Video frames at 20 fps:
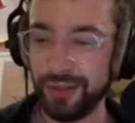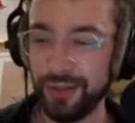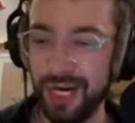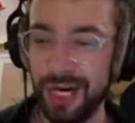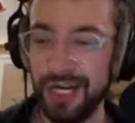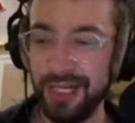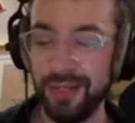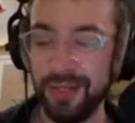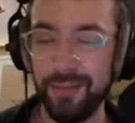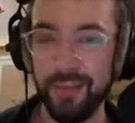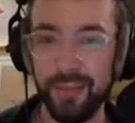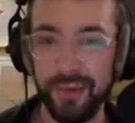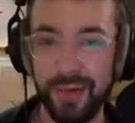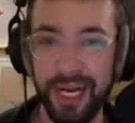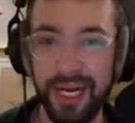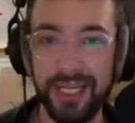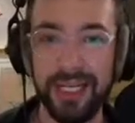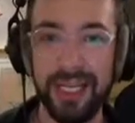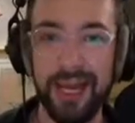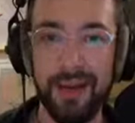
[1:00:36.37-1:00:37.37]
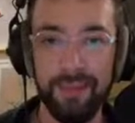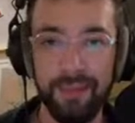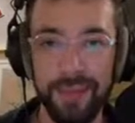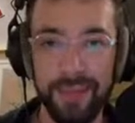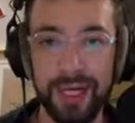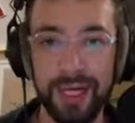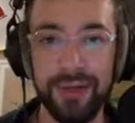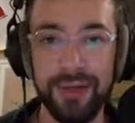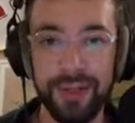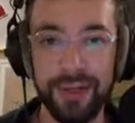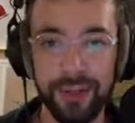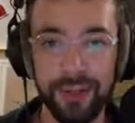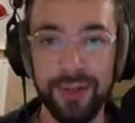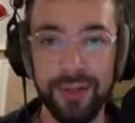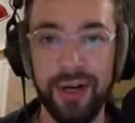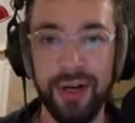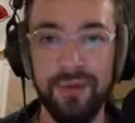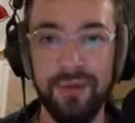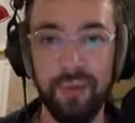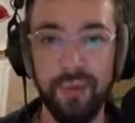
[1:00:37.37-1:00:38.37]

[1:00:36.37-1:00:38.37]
trying to break that barrier of